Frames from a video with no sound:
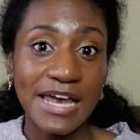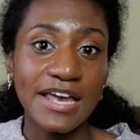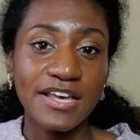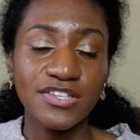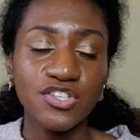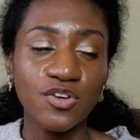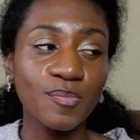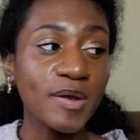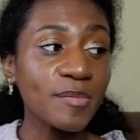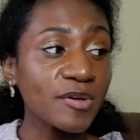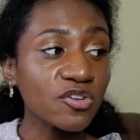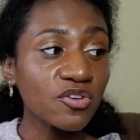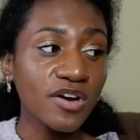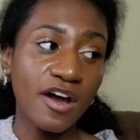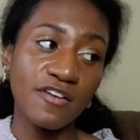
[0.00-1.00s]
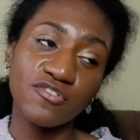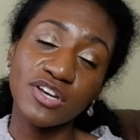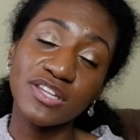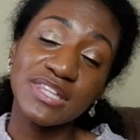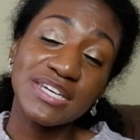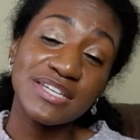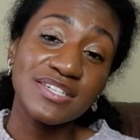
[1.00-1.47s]
lay. So maybe not
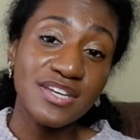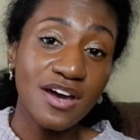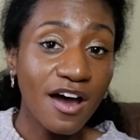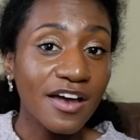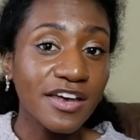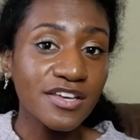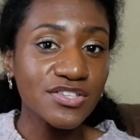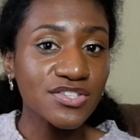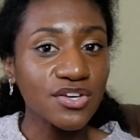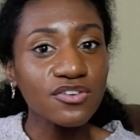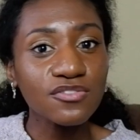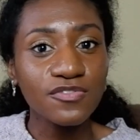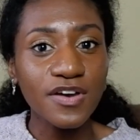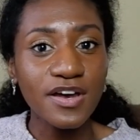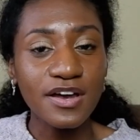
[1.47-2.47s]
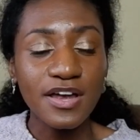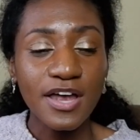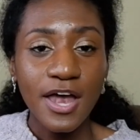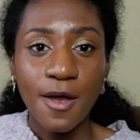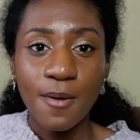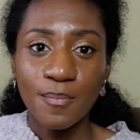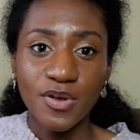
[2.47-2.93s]
covering the entire sofa,
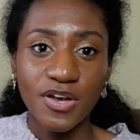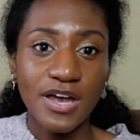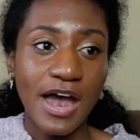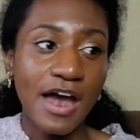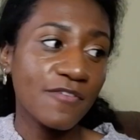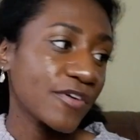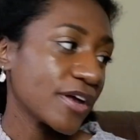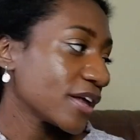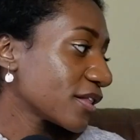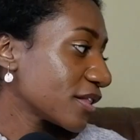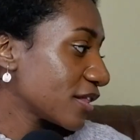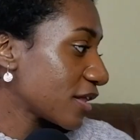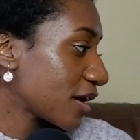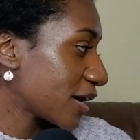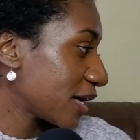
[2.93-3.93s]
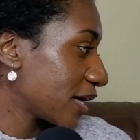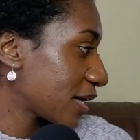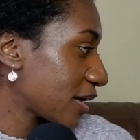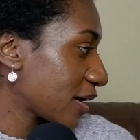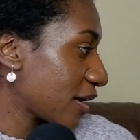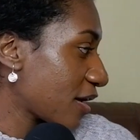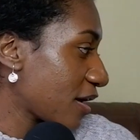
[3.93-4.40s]
but having like
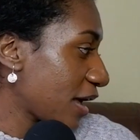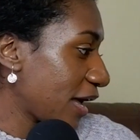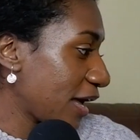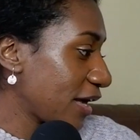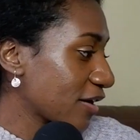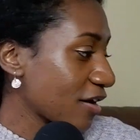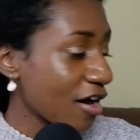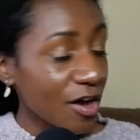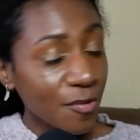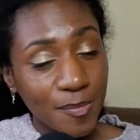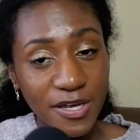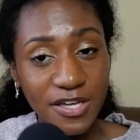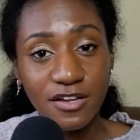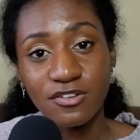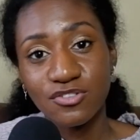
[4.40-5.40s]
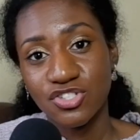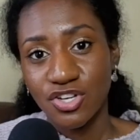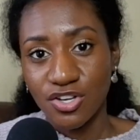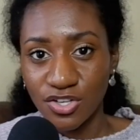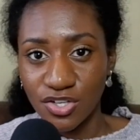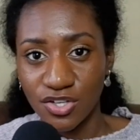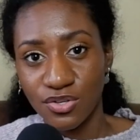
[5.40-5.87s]
a carpet. I'll
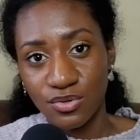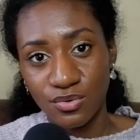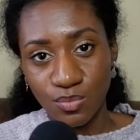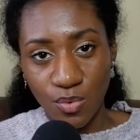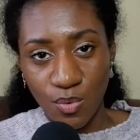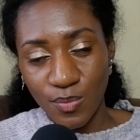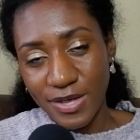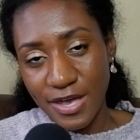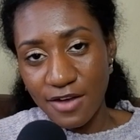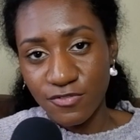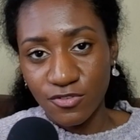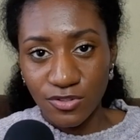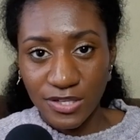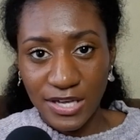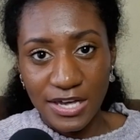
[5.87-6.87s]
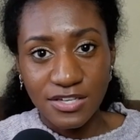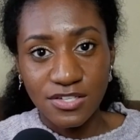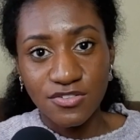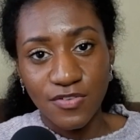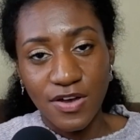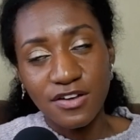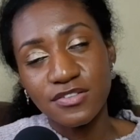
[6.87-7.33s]
show you what we have on the
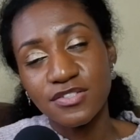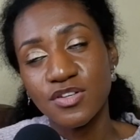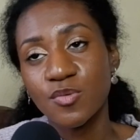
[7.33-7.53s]
end of our